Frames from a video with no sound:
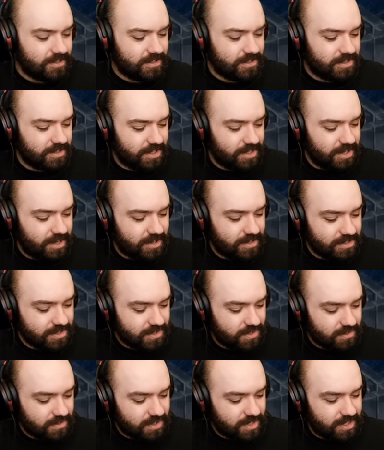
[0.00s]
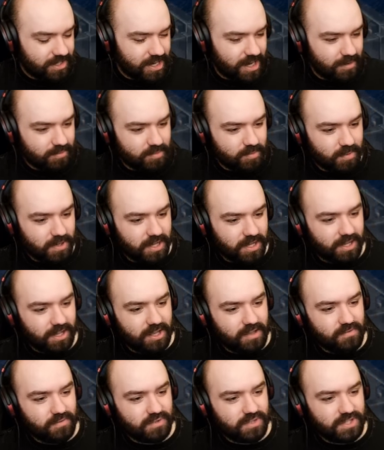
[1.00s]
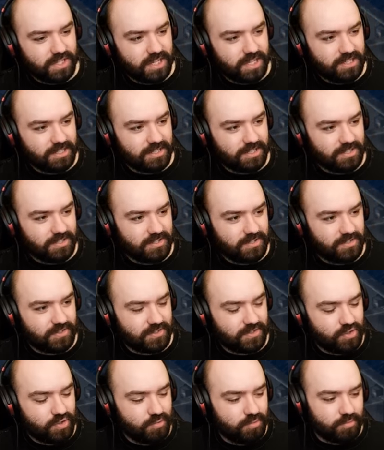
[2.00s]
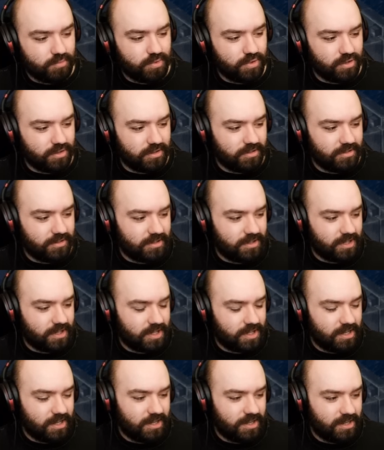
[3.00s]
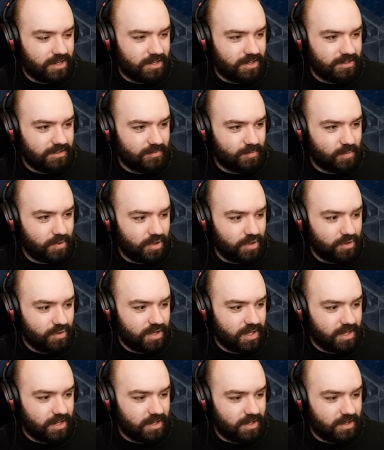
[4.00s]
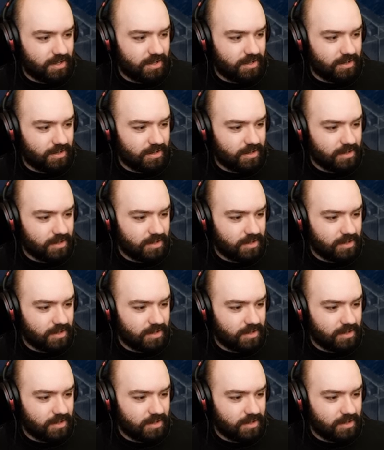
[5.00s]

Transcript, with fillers: I, I just got kidnapped by an evil scientist super mutant. Um, okay.